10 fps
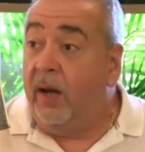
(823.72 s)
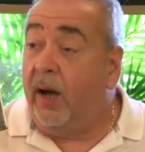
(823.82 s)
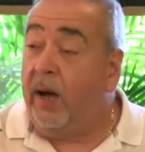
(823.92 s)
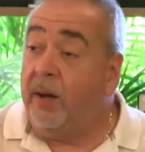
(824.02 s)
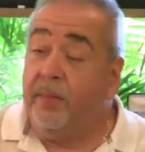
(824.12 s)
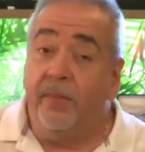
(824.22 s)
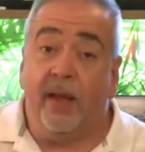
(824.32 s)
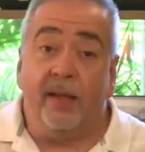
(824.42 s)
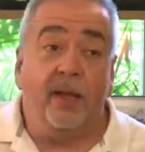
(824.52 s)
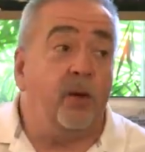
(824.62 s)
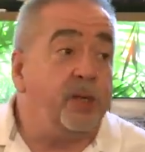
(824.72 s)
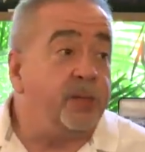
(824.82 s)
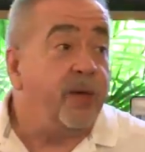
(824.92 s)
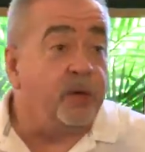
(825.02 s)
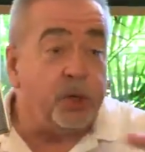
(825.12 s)
And in
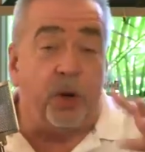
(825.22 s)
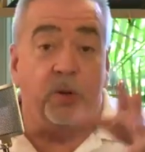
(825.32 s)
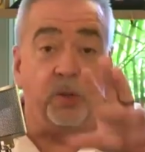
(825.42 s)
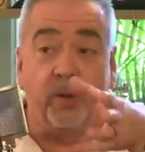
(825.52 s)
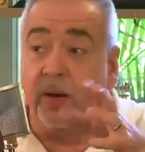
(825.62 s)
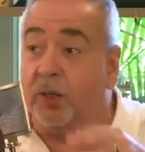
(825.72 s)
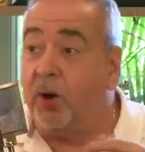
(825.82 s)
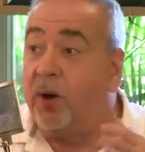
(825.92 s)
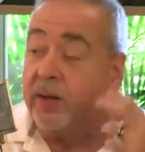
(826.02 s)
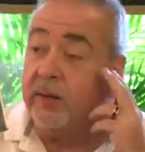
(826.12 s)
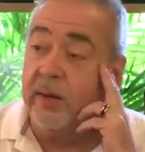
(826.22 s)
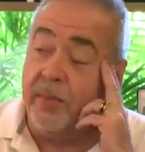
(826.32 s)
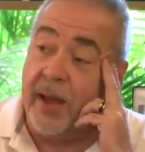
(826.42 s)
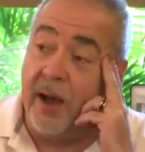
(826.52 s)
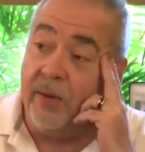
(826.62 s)
some other shows we're going to talk
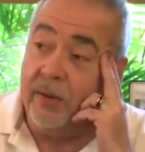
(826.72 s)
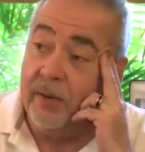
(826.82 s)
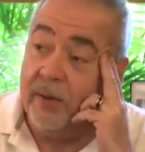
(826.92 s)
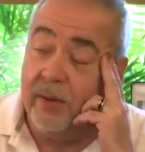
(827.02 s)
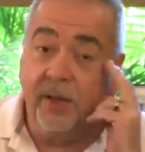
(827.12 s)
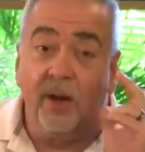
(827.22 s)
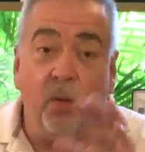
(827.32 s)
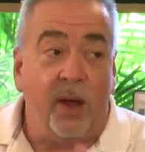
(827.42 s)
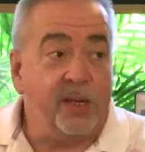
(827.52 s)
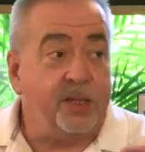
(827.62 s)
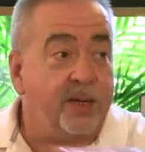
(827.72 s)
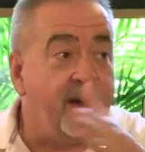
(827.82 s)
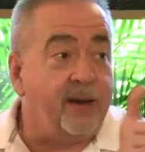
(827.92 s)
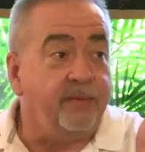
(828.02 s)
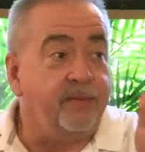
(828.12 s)
about ways to
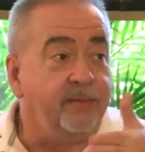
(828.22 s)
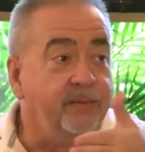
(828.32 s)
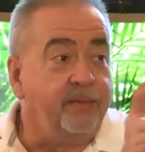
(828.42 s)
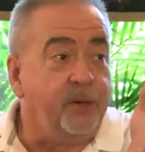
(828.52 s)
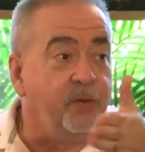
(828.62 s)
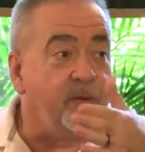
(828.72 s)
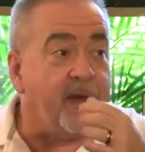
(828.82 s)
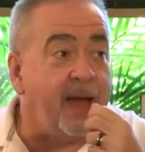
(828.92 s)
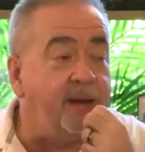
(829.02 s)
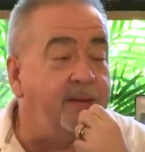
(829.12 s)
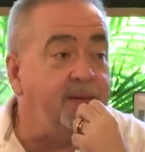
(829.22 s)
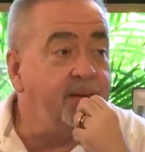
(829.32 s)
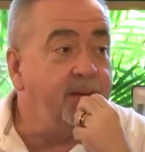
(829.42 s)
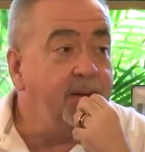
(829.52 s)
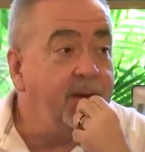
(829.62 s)
kind of maneuver that, and
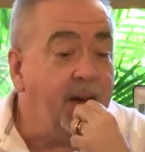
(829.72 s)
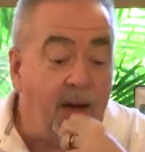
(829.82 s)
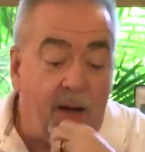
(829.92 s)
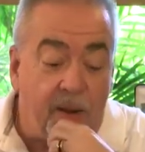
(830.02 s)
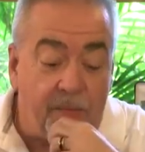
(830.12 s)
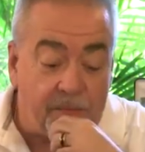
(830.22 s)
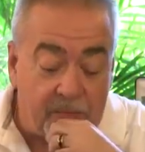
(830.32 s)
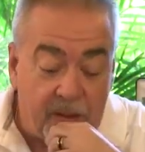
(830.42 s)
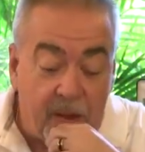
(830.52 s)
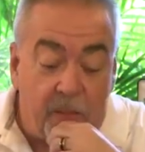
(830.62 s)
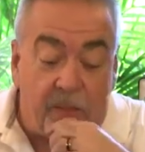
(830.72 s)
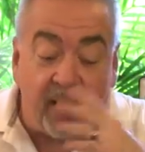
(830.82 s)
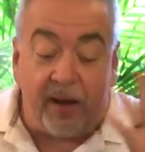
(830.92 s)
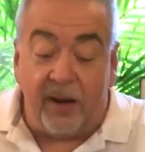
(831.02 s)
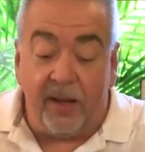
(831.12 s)

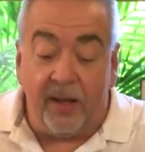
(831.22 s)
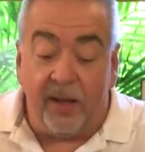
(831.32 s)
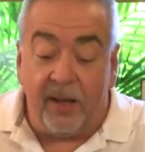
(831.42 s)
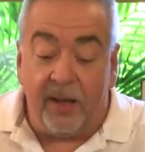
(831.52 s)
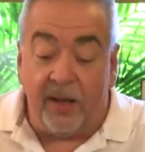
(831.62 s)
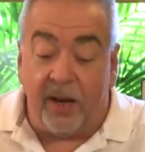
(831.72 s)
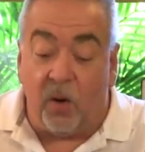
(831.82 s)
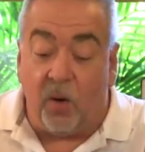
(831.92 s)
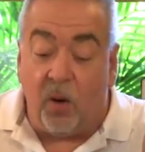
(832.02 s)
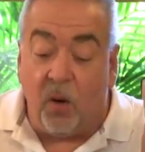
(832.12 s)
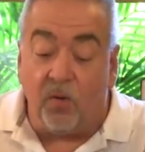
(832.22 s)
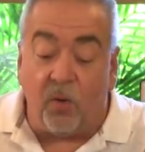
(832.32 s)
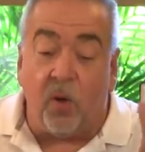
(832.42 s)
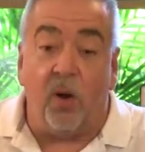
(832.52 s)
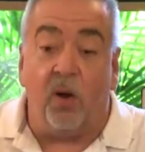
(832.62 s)
but
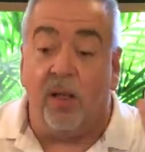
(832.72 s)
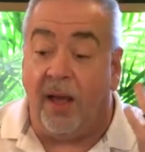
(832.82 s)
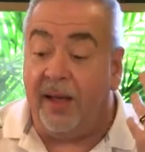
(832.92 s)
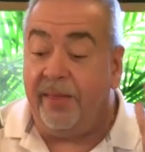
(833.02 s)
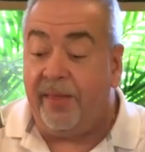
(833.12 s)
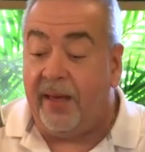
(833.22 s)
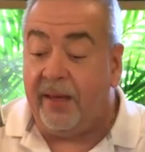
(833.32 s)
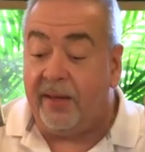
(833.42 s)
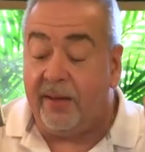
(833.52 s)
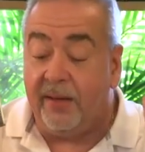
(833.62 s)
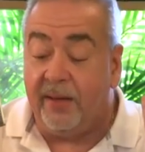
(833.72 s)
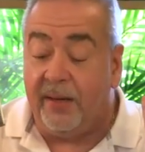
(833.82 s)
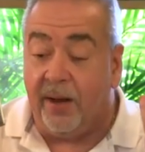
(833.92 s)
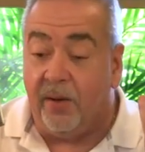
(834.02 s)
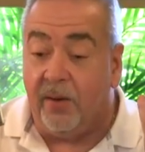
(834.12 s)
overall I think
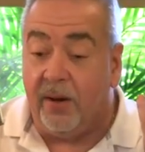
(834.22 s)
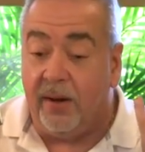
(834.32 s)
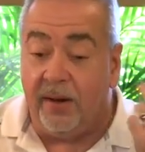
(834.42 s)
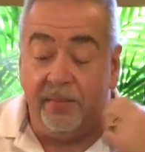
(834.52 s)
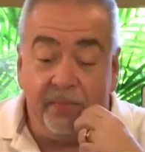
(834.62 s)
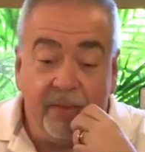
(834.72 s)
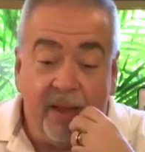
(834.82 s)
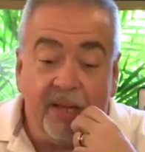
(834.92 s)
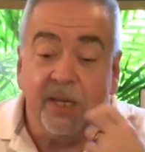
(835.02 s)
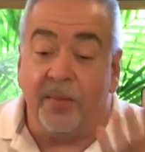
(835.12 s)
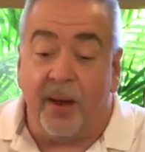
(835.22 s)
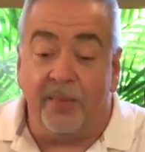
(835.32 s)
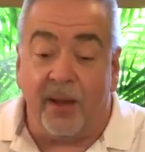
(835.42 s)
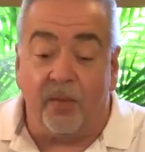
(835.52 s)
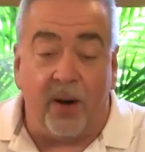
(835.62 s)
see I'm
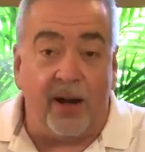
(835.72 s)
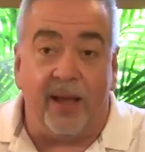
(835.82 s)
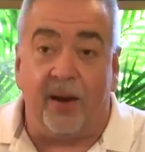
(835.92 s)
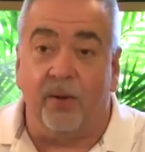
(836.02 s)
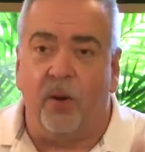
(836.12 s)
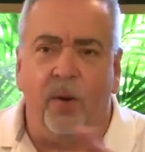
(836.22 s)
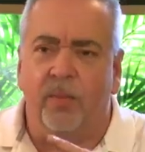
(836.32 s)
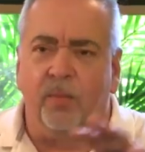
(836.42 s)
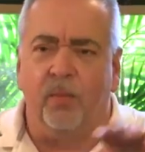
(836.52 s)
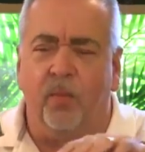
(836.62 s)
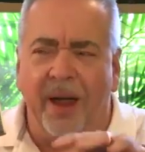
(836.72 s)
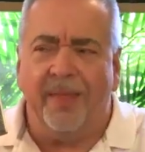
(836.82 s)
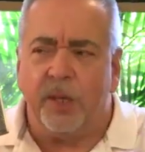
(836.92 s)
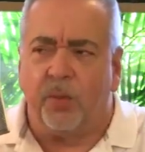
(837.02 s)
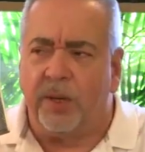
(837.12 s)
getting ready. I don't know when
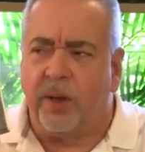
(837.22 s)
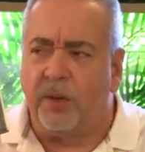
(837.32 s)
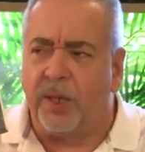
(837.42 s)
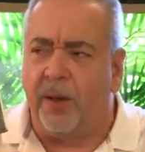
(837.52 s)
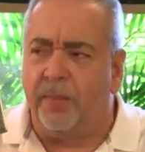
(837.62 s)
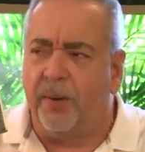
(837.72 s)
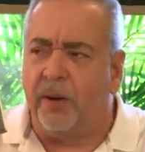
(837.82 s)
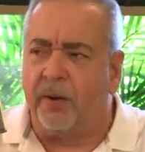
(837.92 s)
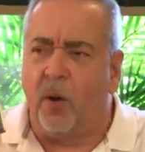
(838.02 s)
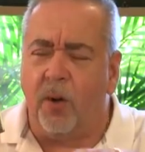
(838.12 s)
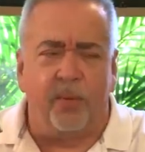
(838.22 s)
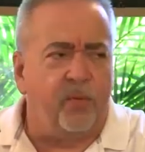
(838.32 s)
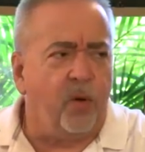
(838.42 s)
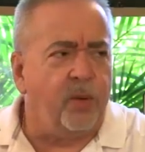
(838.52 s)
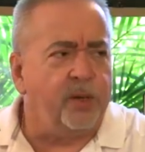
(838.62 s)
this one goes up, but it'll go up
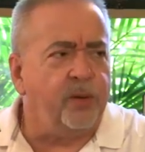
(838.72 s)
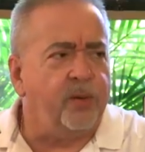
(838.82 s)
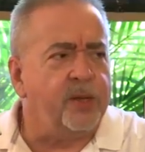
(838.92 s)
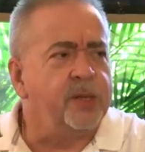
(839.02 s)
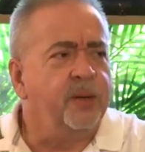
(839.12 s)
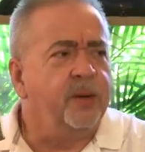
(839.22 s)
before we do this.